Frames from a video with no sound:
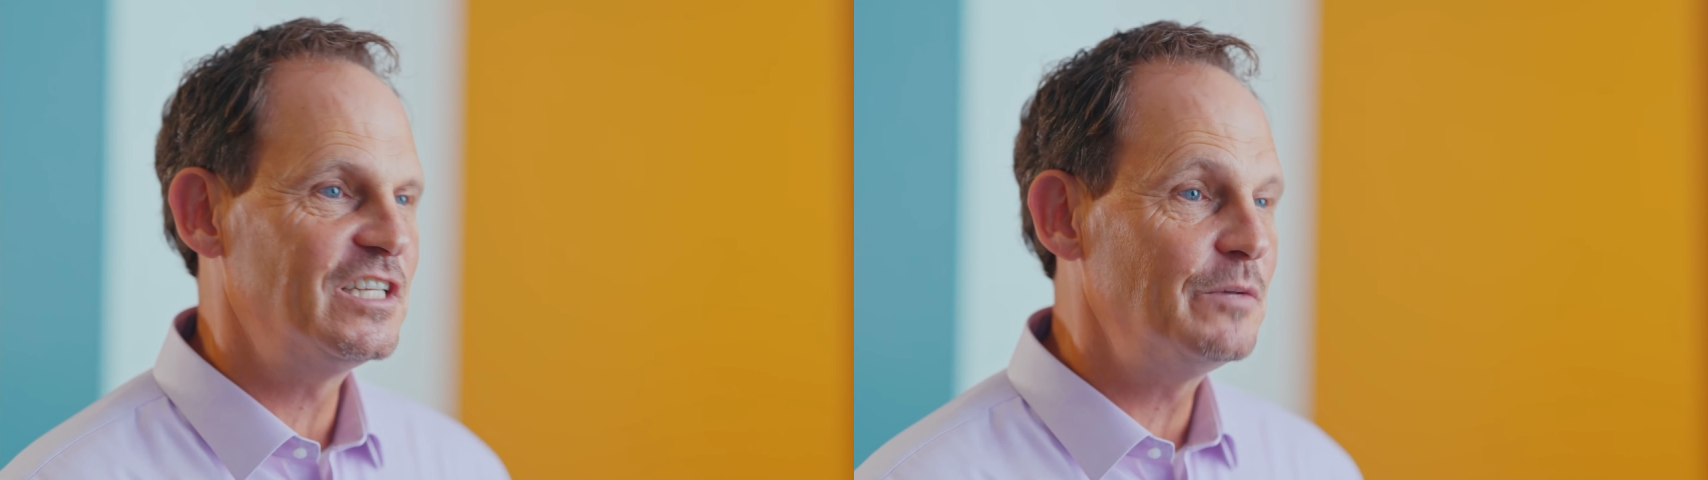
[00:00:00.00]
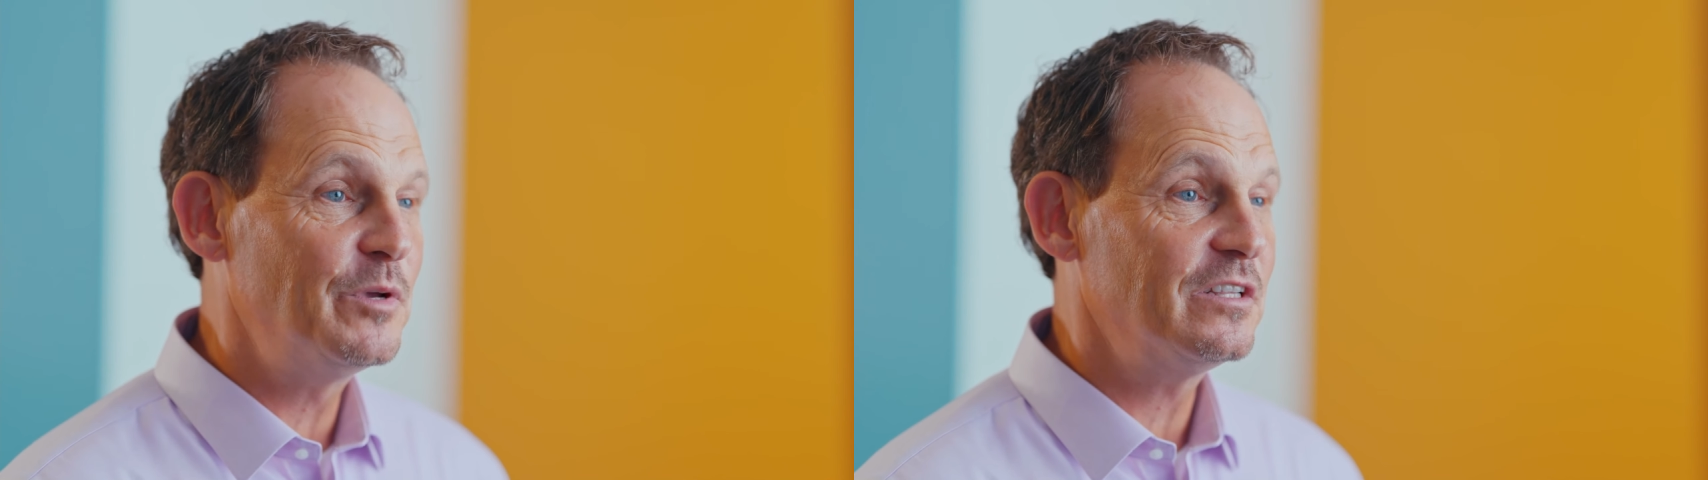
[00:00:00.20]

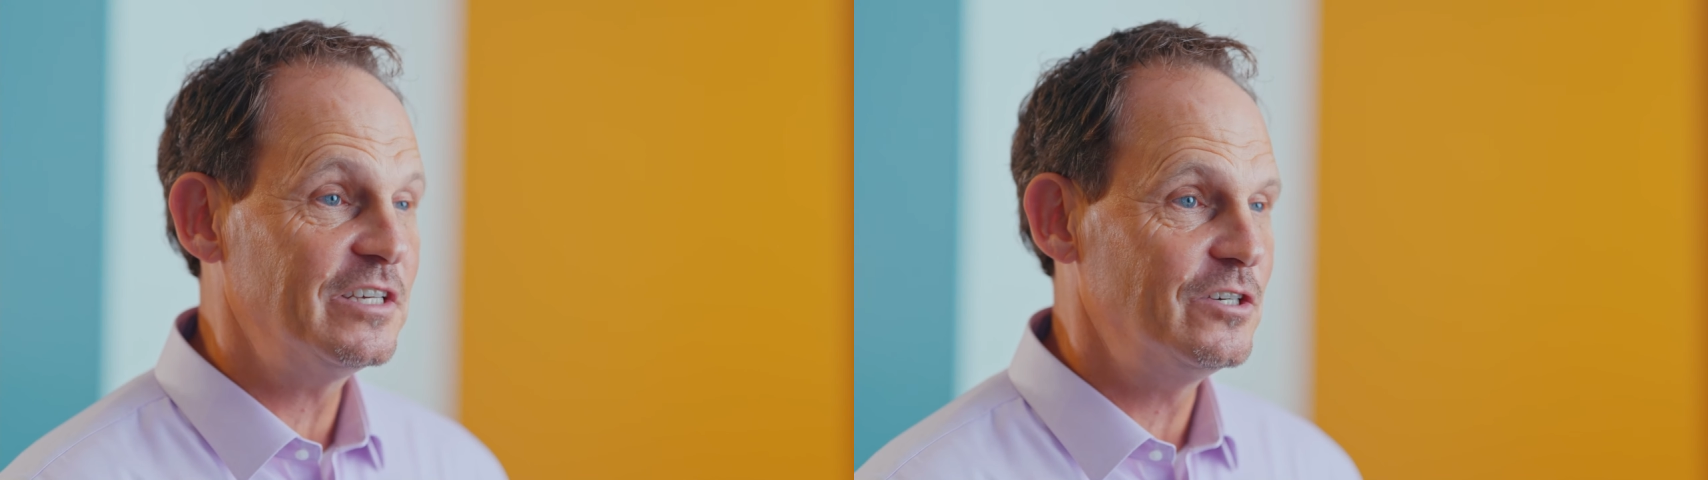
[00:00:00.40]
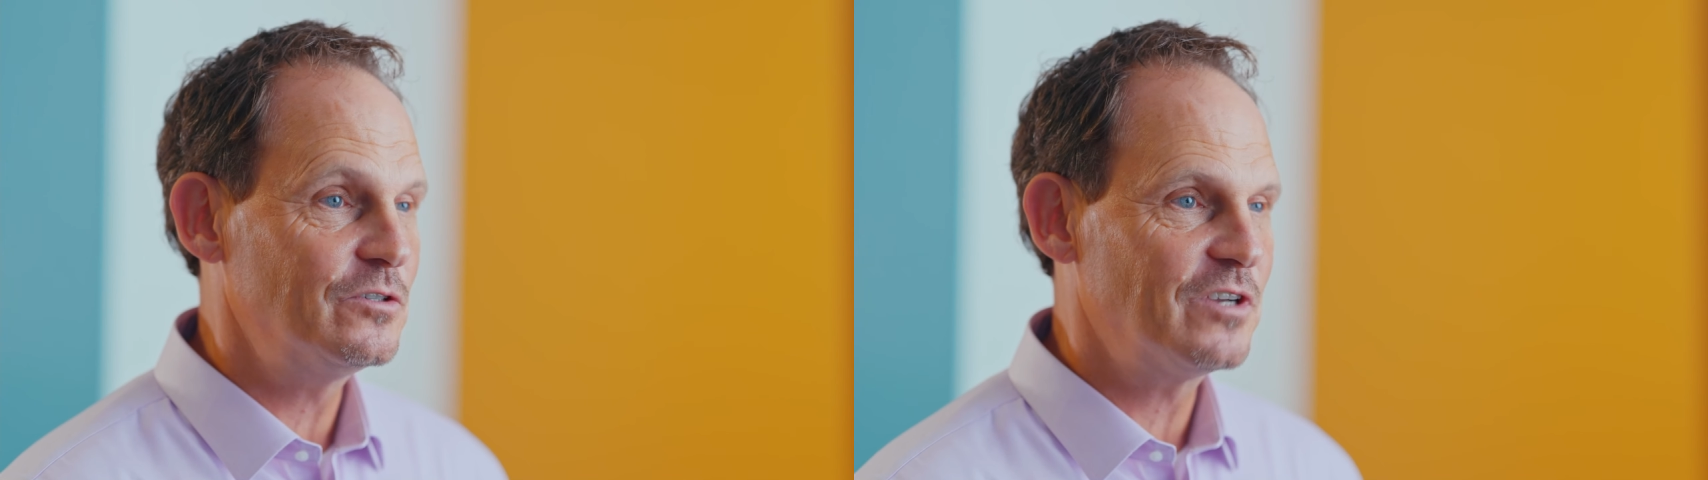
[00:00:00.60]

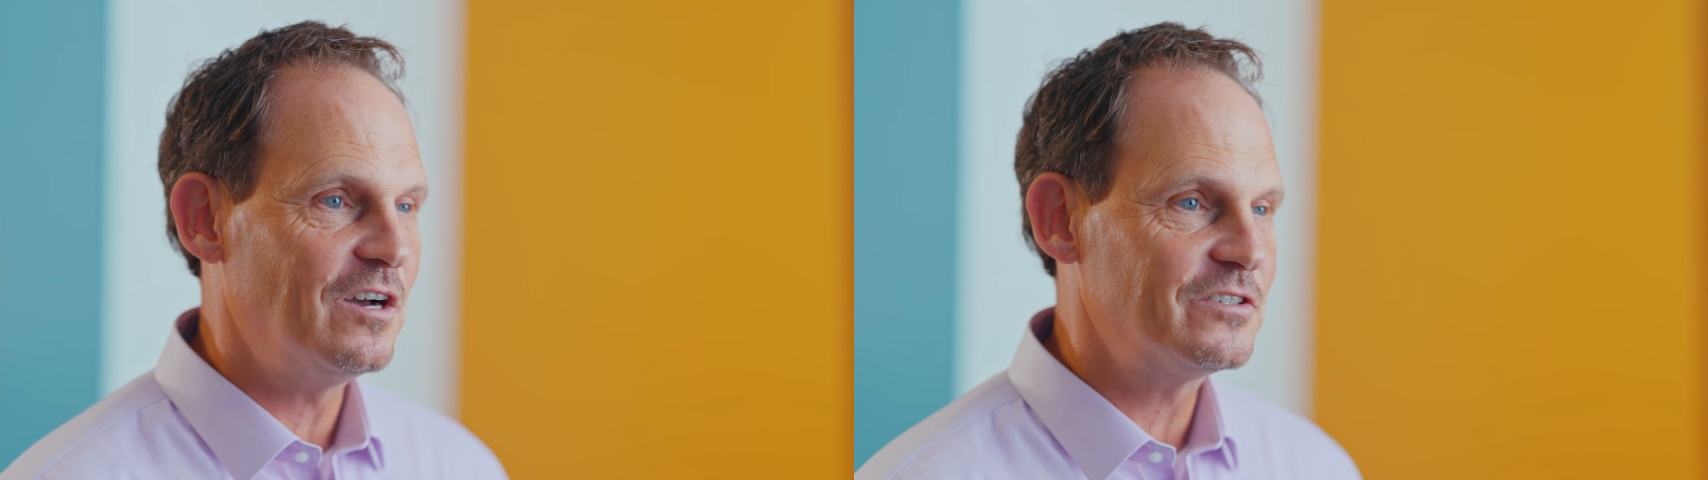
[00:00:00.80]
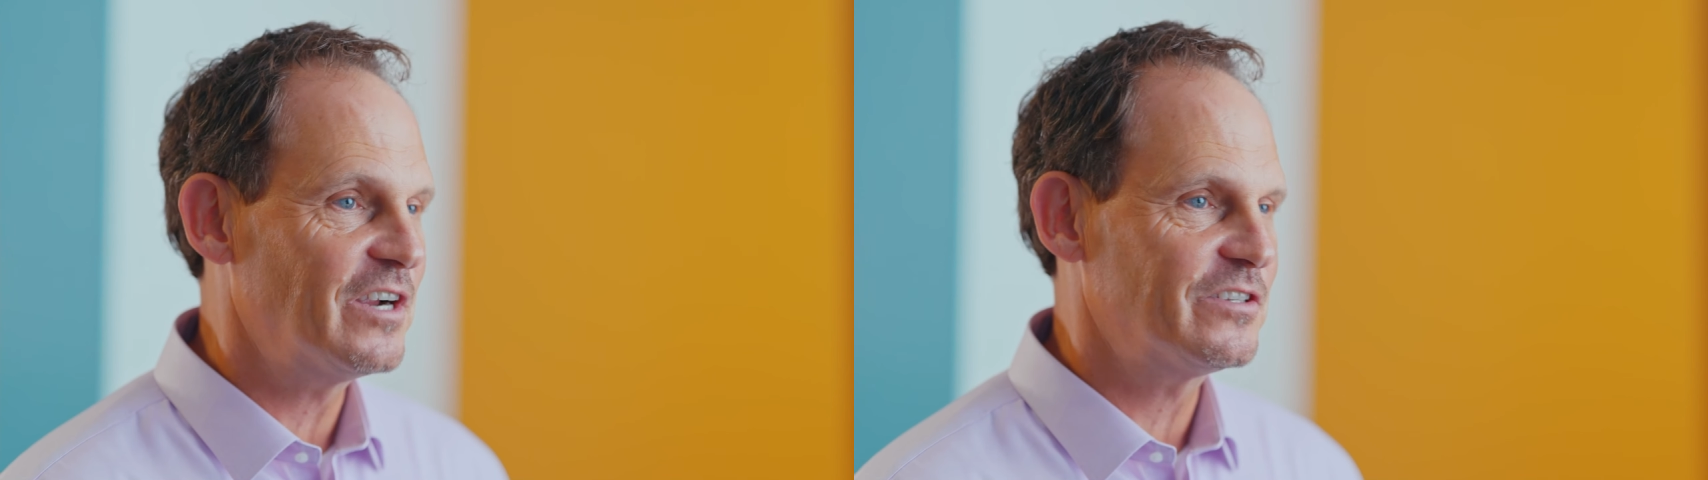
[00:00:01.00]
independently owned
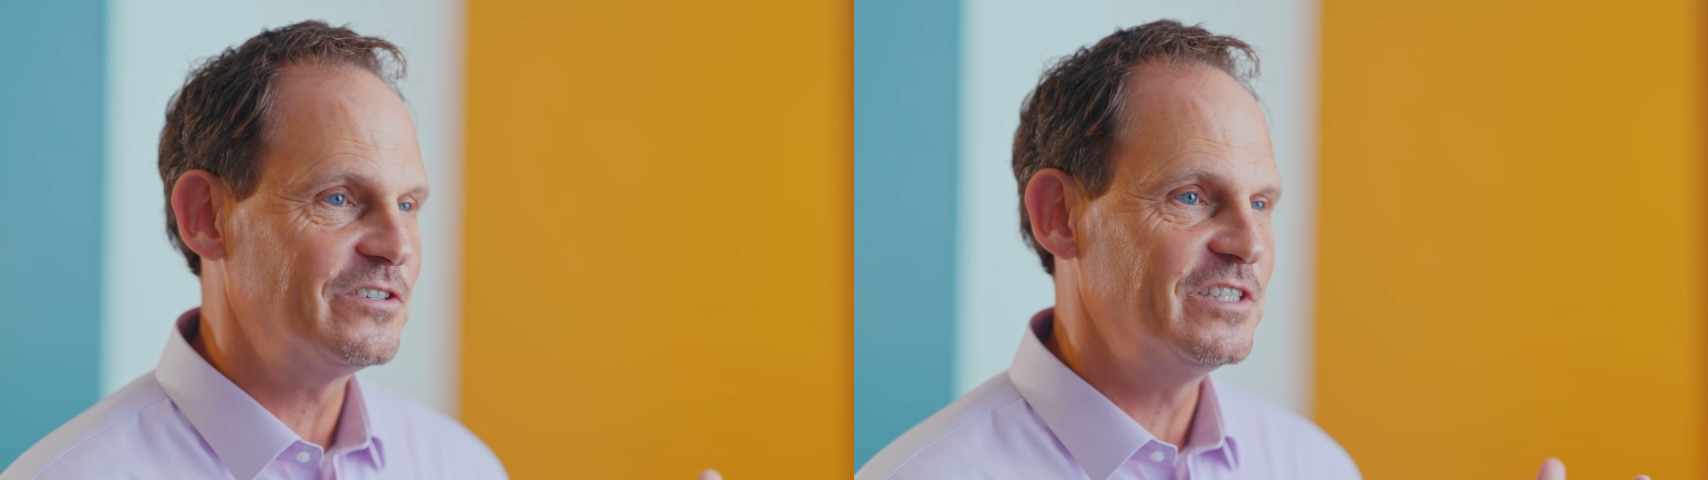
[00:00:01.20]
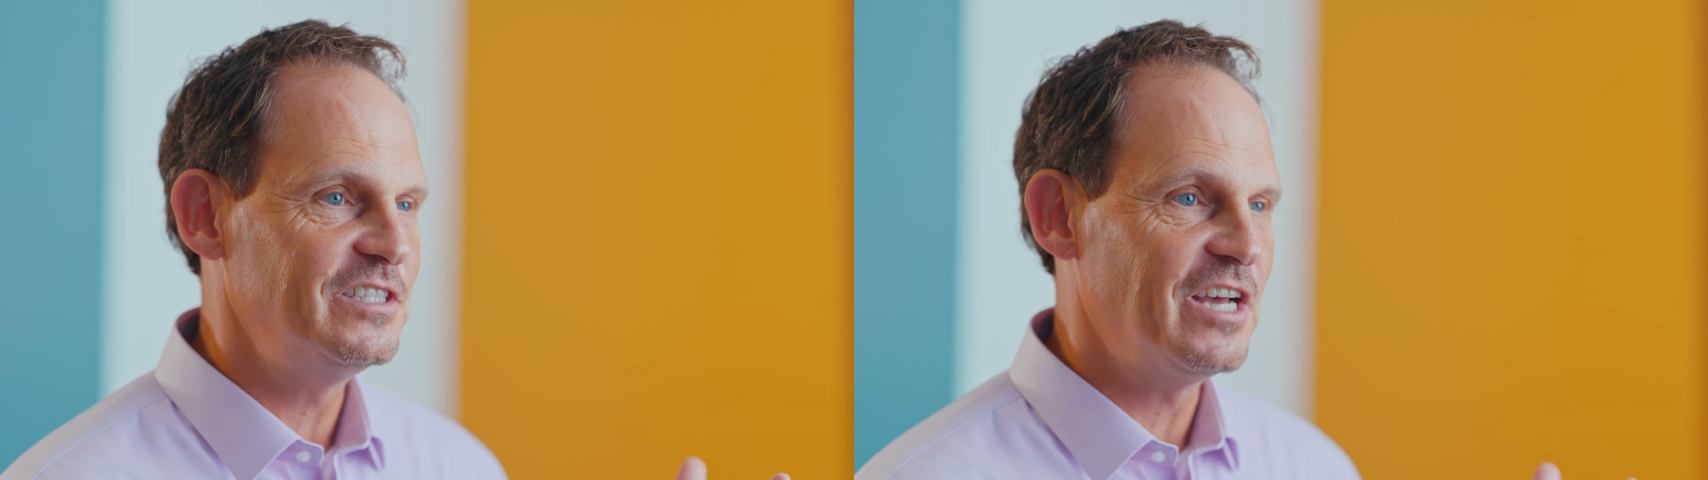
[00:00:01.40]

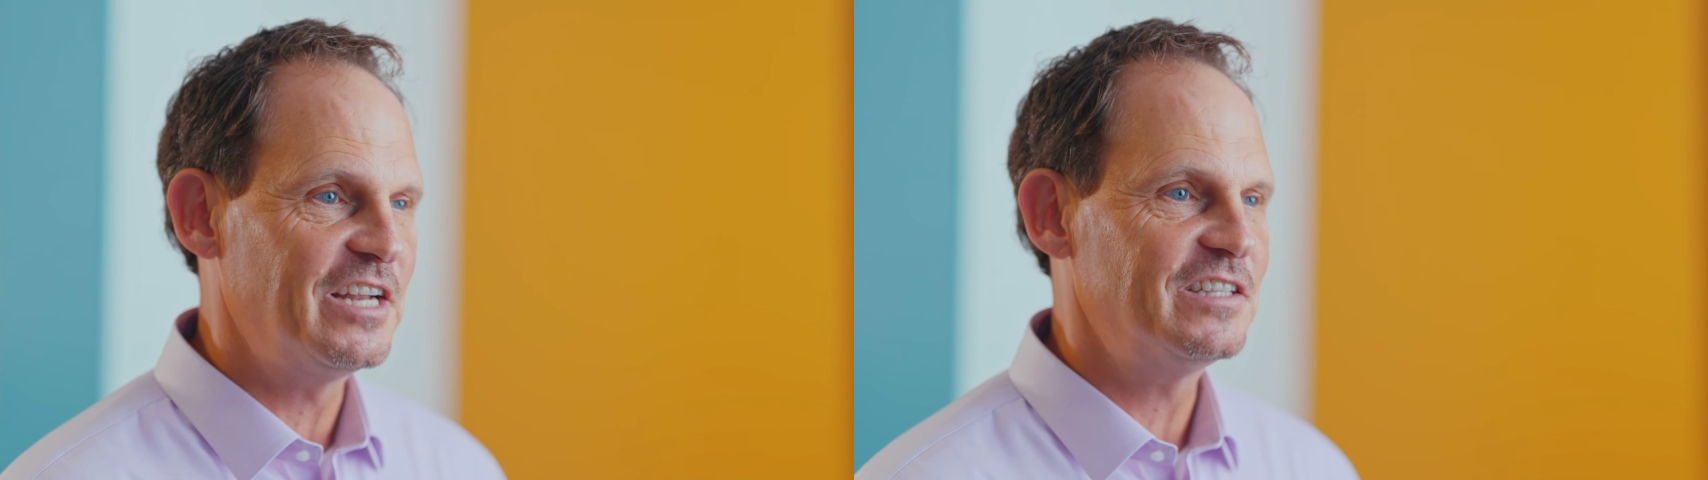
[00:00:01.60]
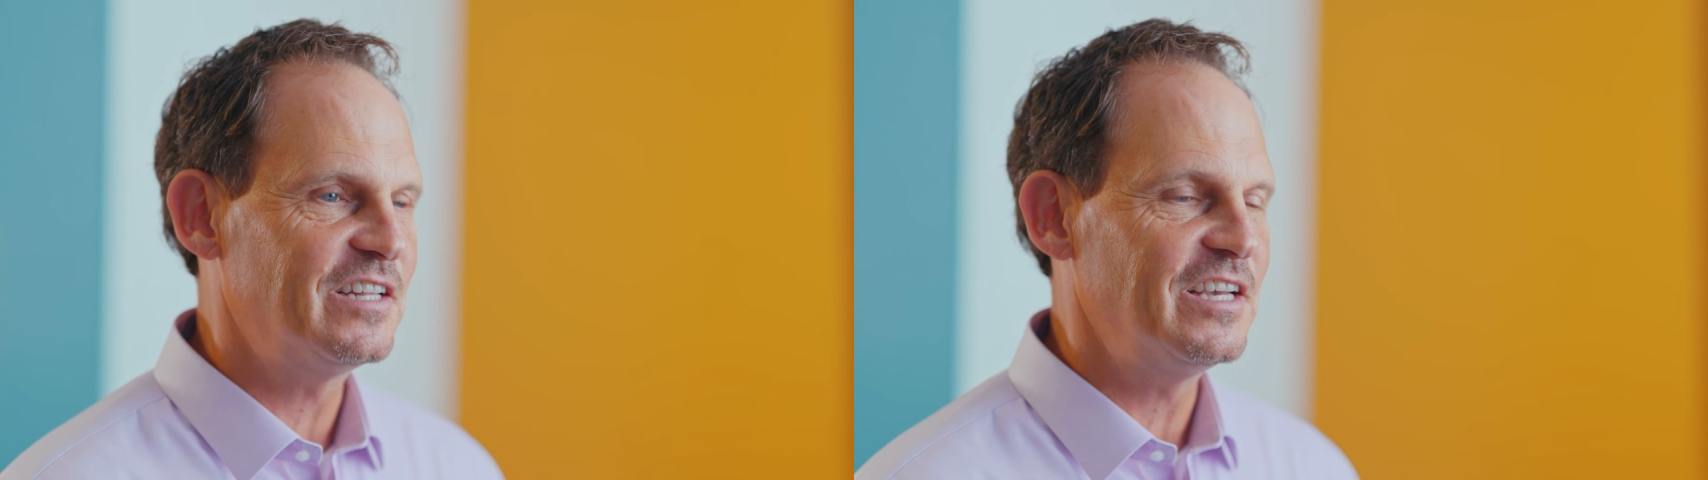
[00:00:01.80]
contractor in the
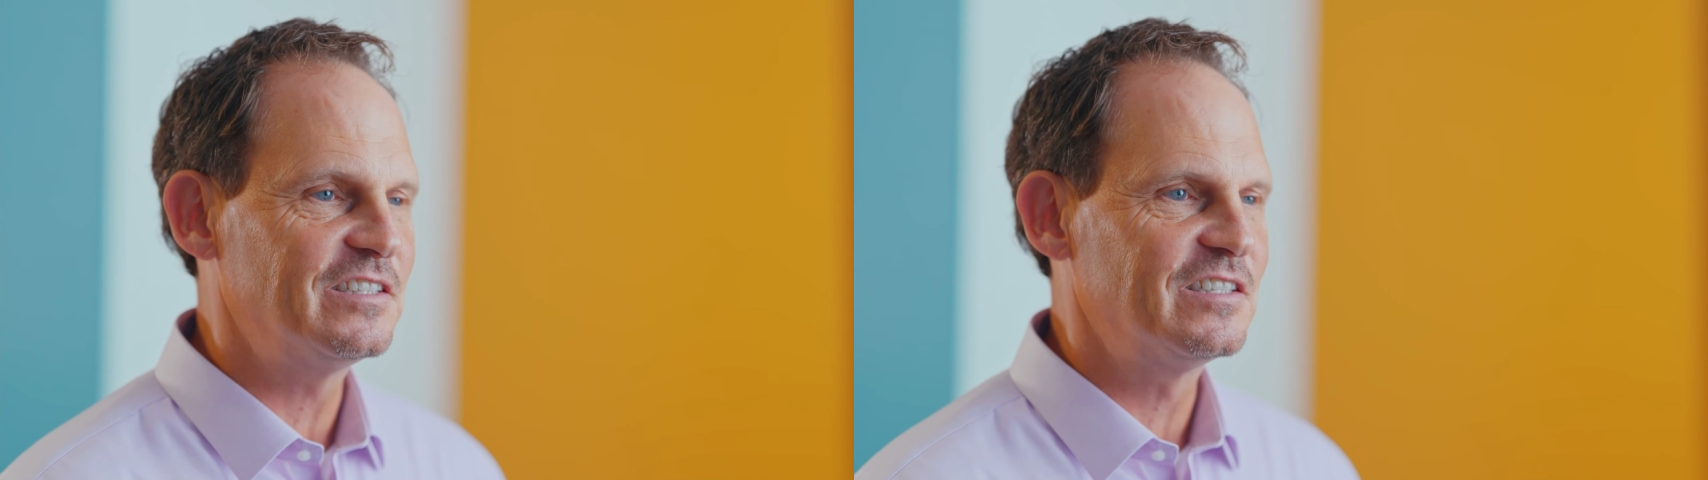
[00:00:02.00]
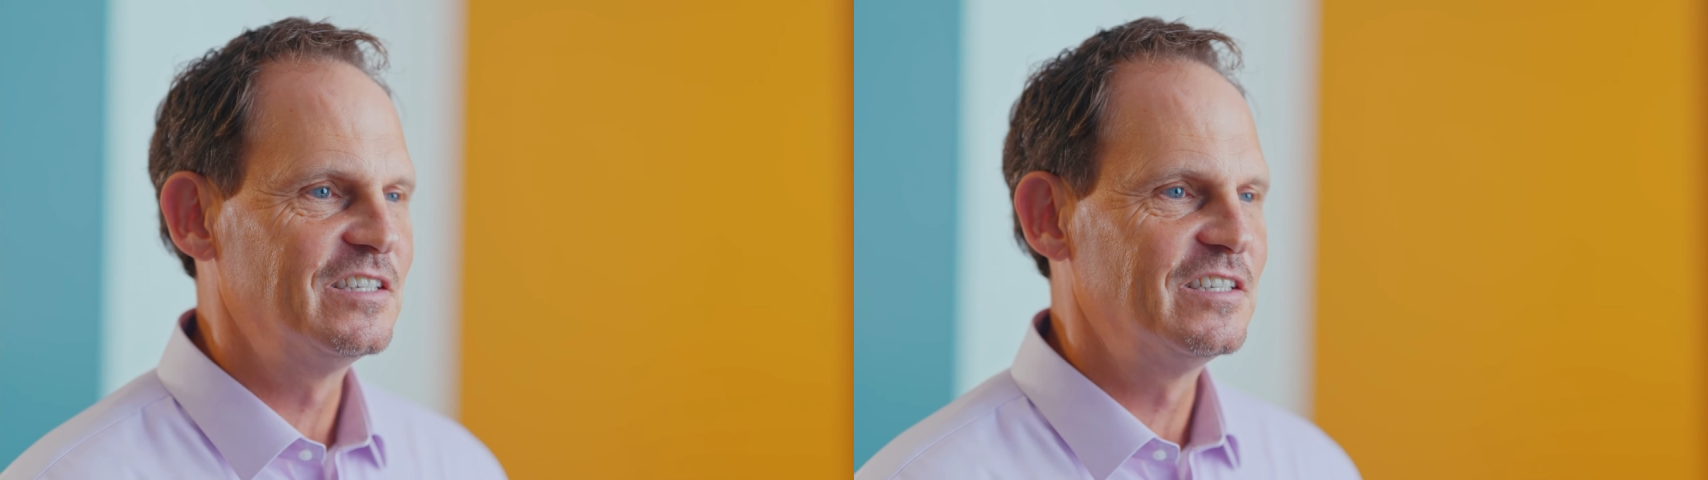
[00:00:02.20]
United States.